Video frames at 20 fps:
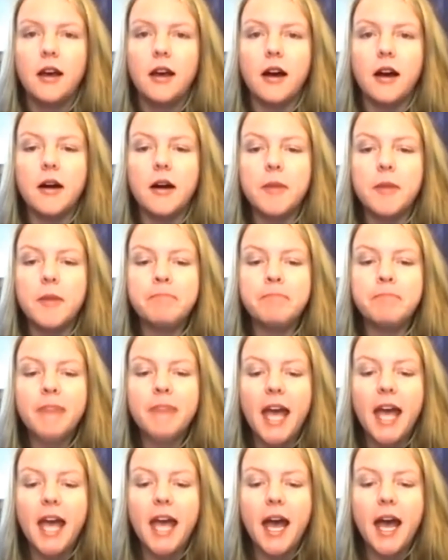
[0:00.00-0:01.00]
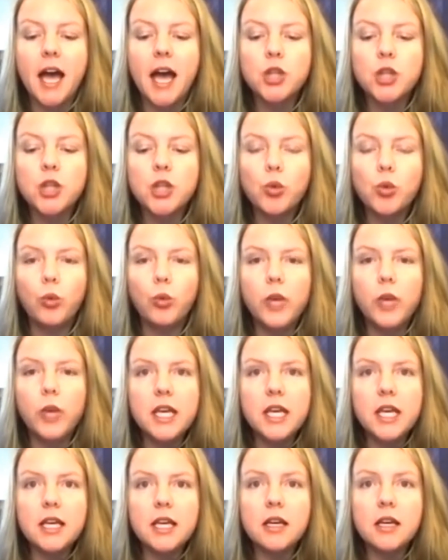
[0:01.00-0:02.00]
And
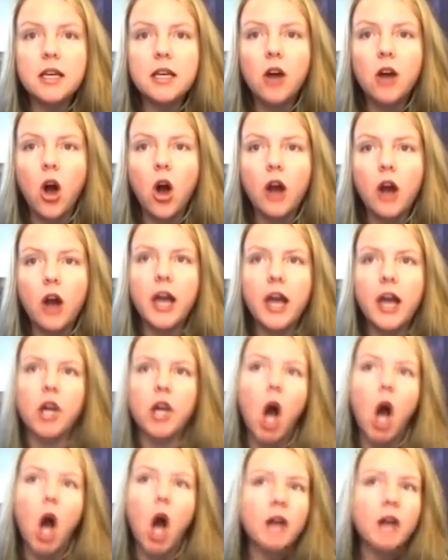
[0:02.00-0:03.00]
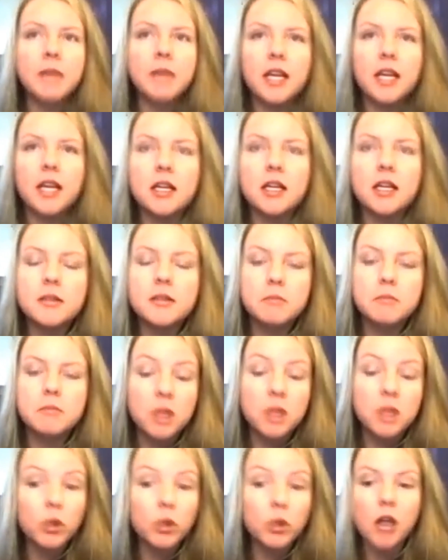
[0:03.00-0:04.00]
we are an automated
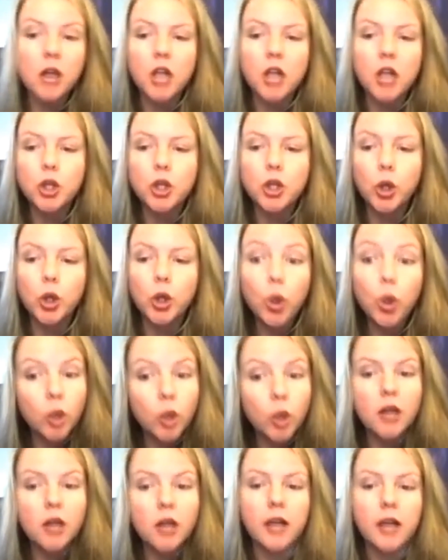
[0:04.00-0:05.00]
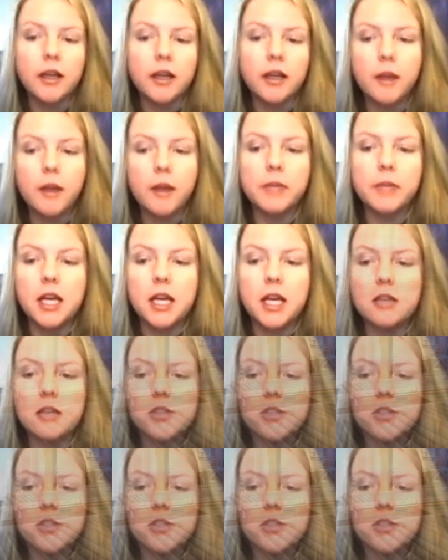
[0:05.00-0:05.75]
mineralogical core logging company.